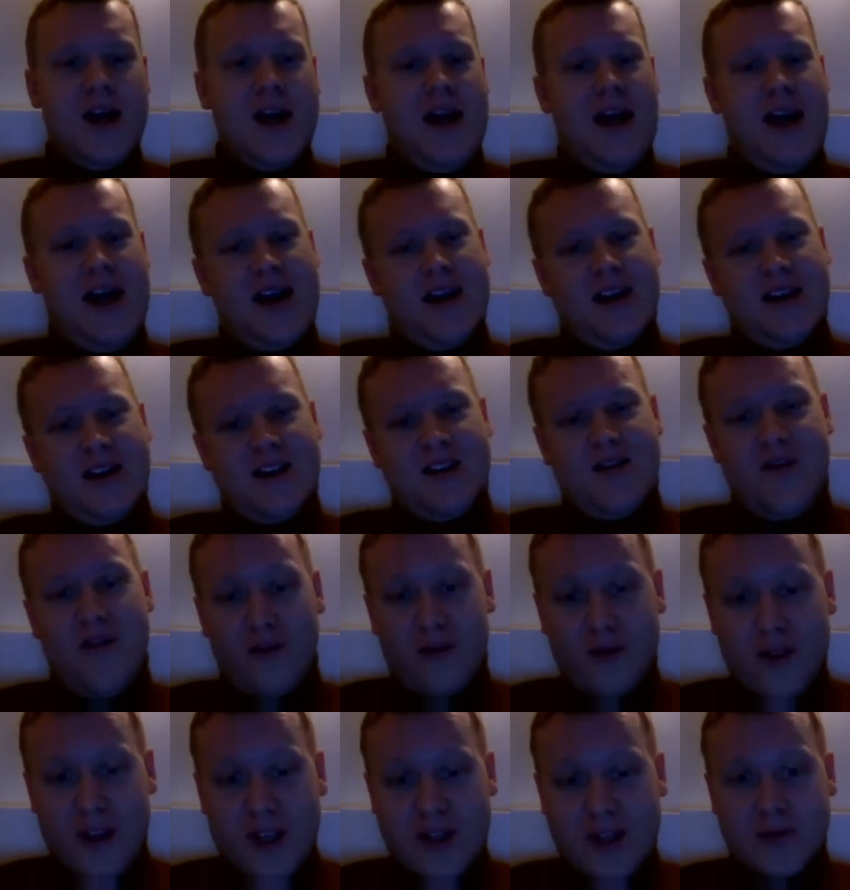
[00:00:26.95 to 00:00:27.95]
And
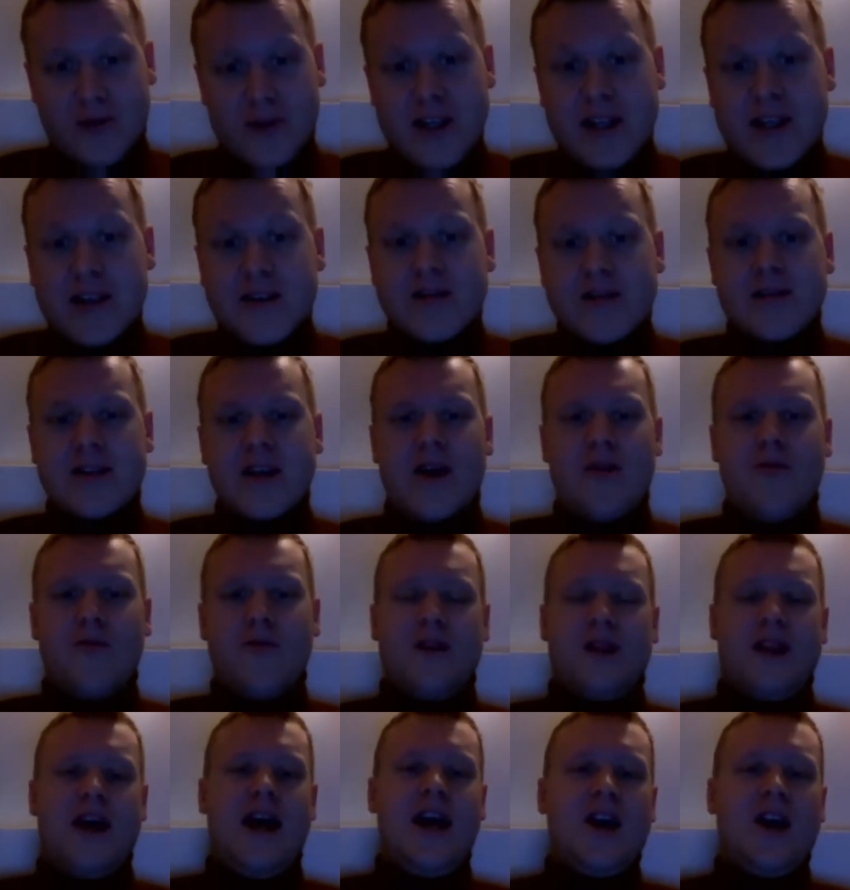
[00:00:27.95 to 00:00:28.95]
for this reason, I
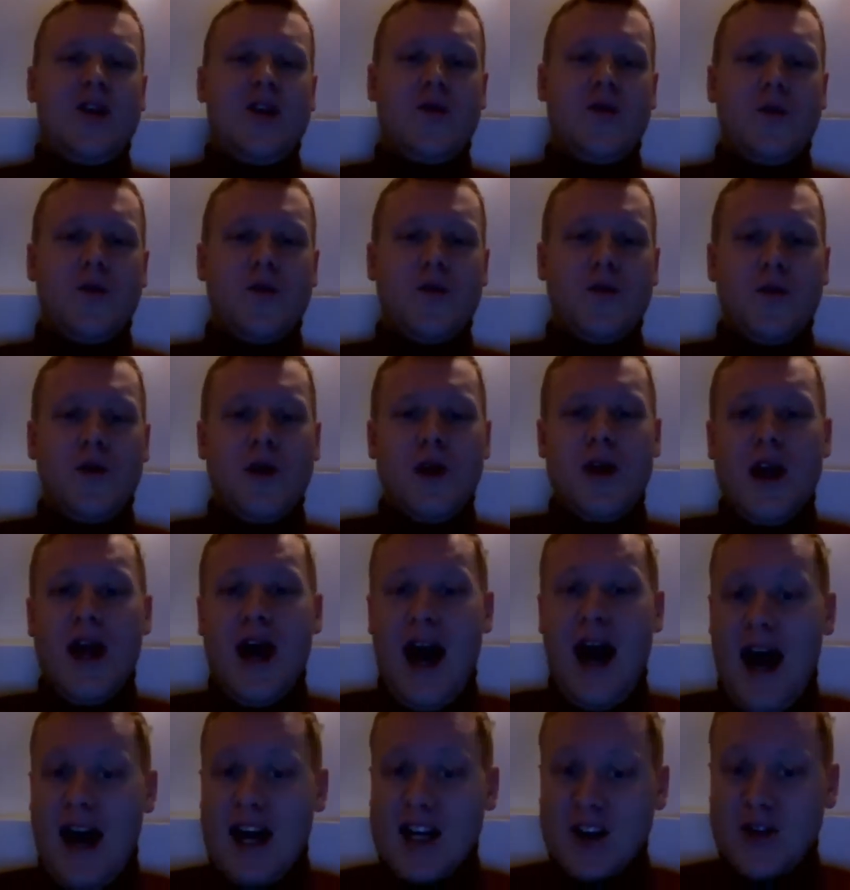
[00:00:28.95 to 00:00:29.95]
would like to
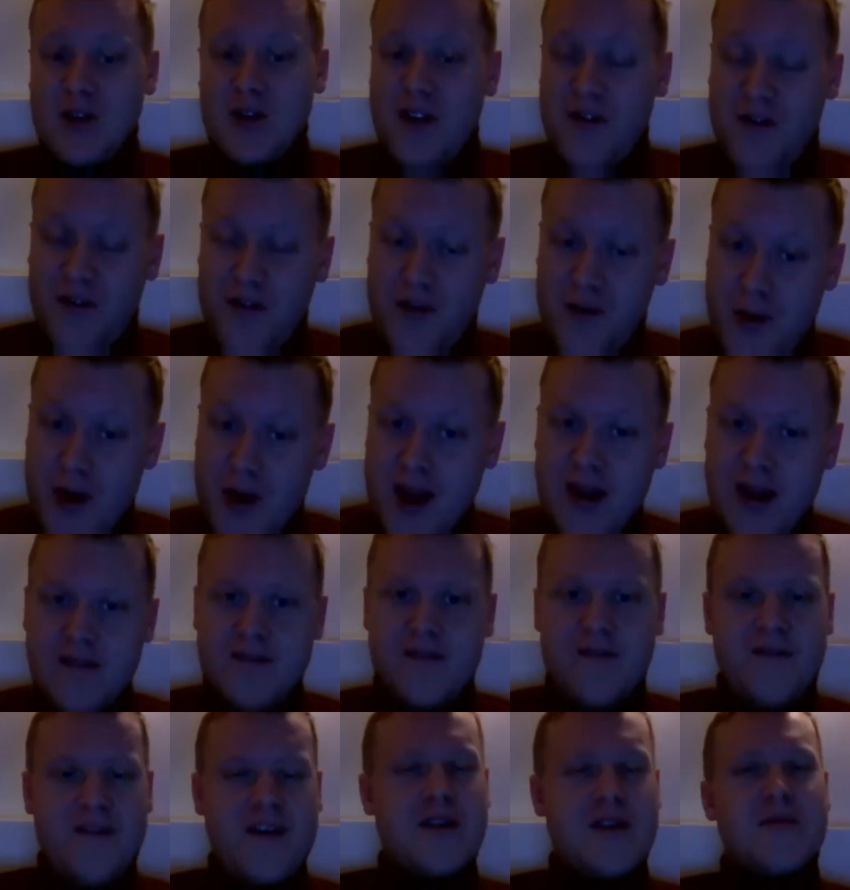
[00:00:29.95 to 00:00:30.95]
ask you three
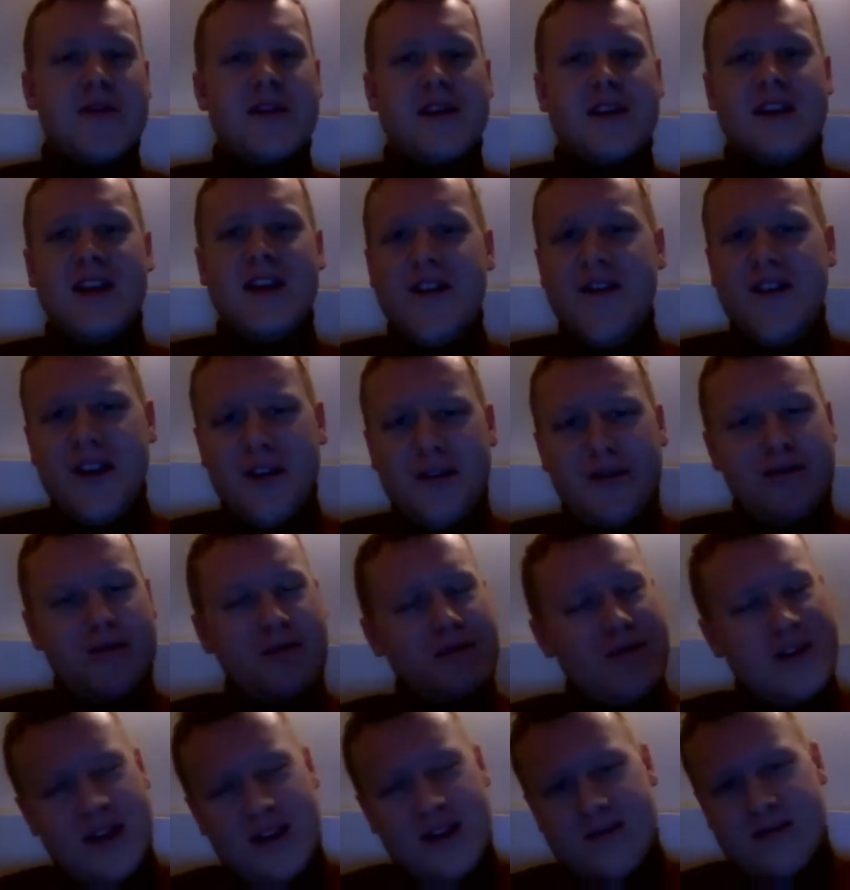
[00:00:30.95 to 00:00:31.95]
very
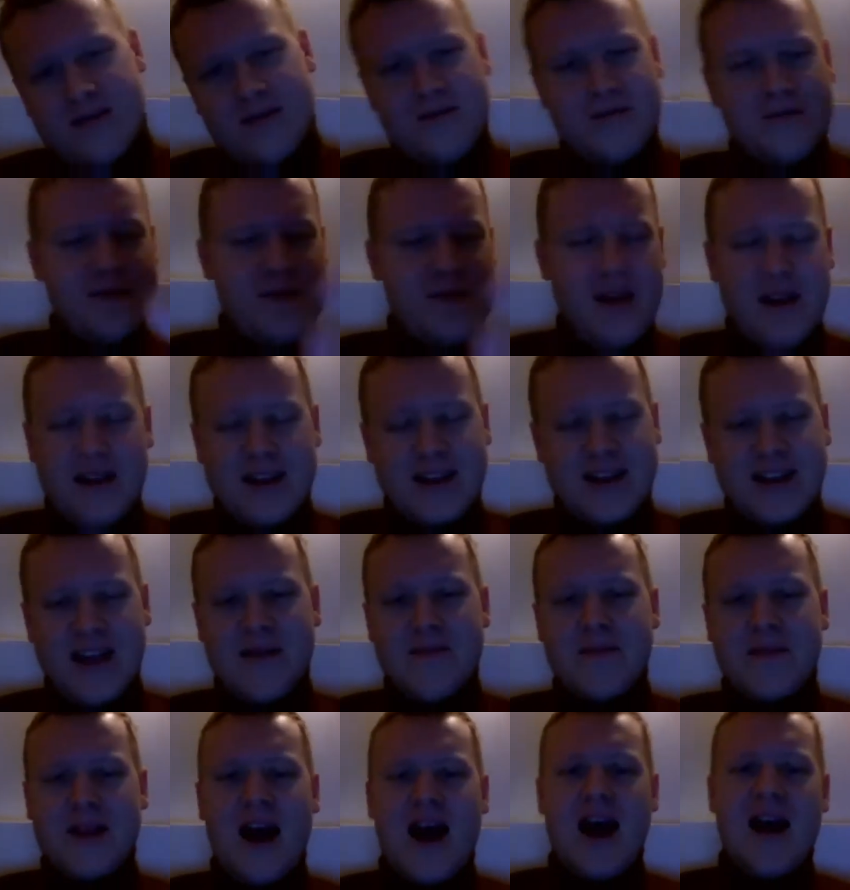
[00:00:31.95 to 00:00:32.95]
difficult and at the
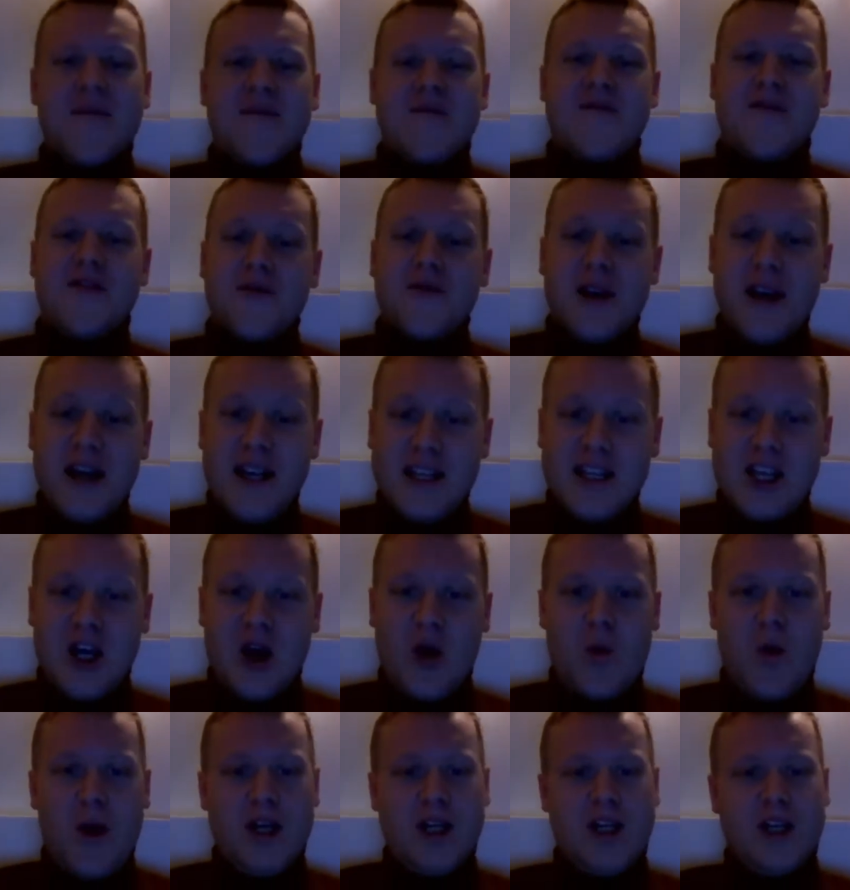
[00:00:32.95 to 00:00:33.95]
same time very easy
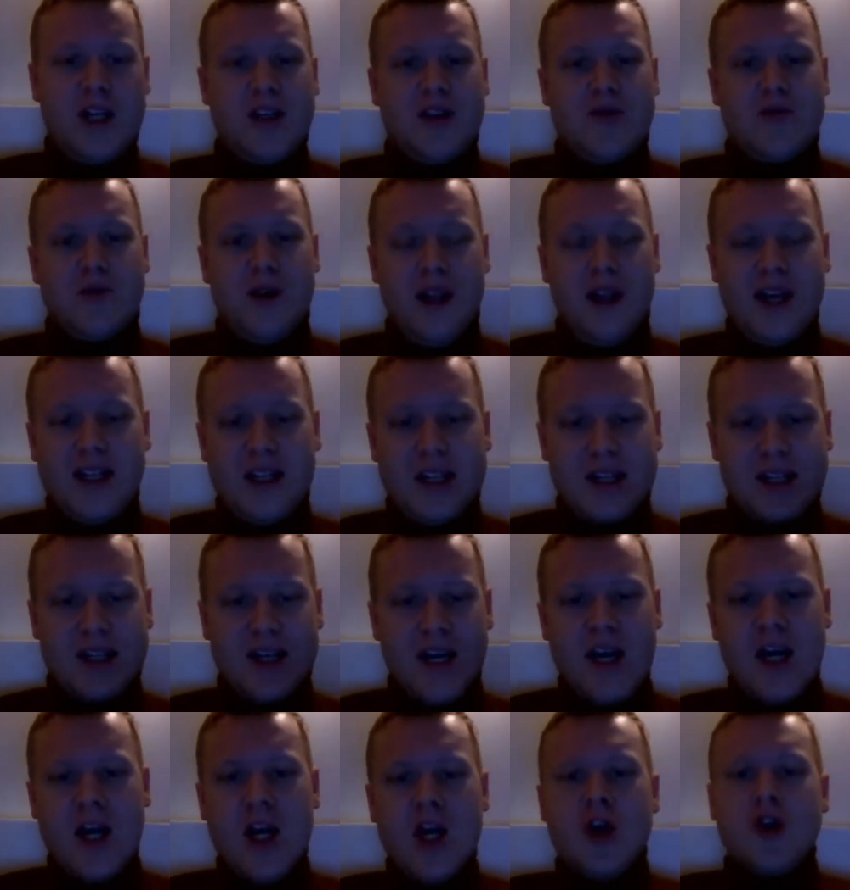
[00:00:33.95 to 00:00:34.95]
questions related
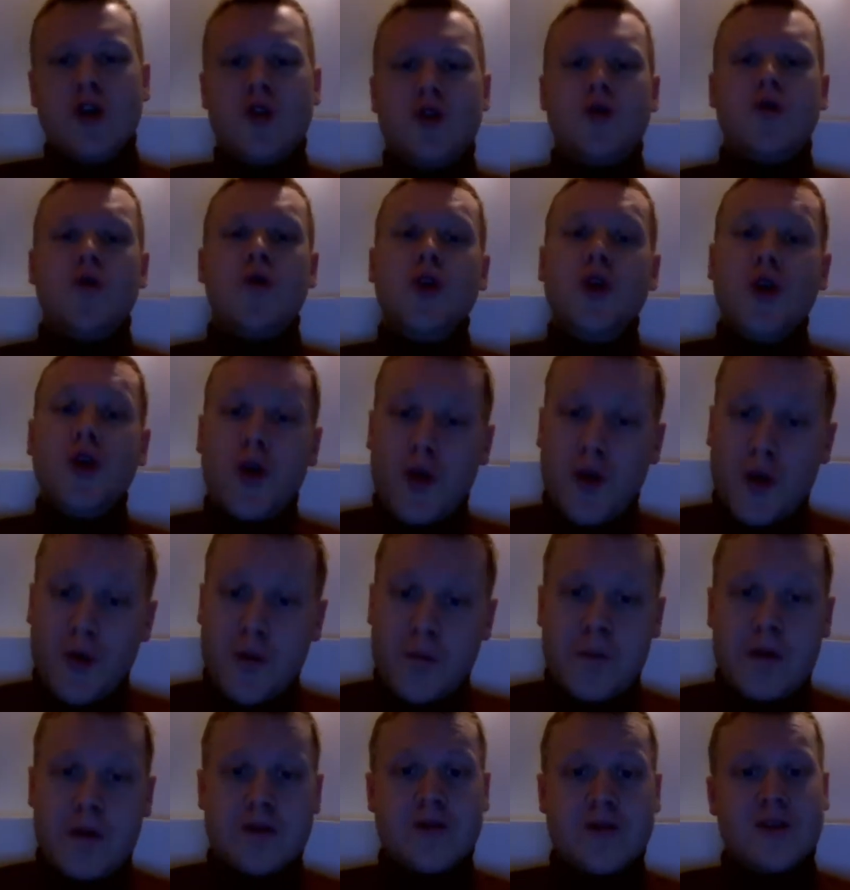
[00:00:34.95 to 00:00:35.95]
to your
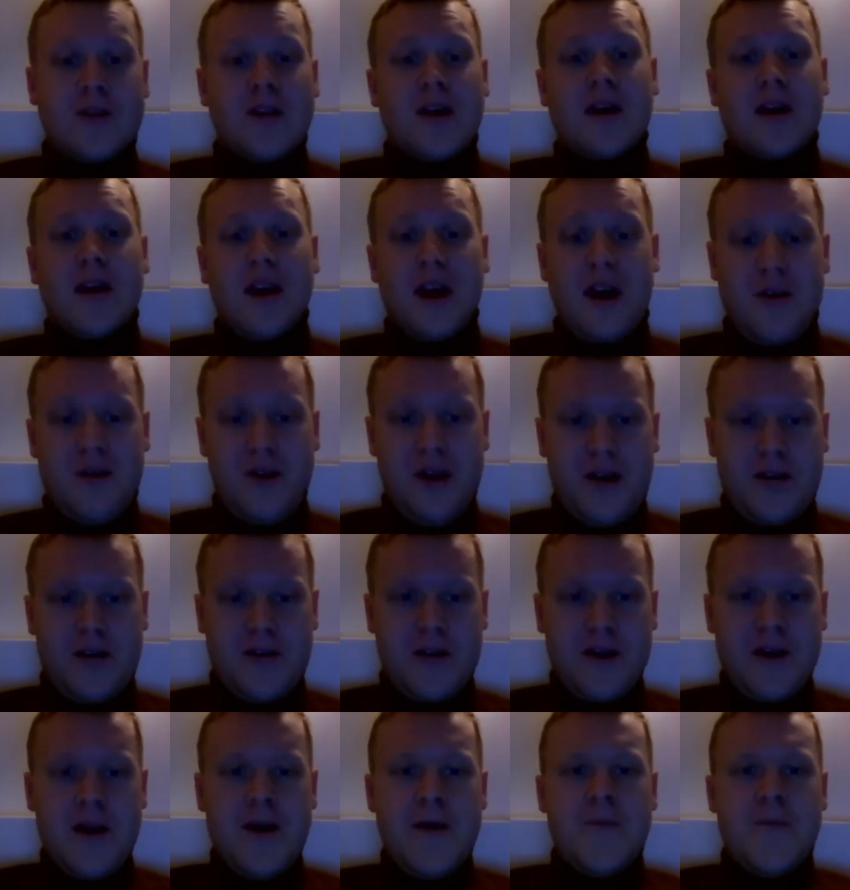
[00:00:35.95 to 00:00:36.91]
personal career.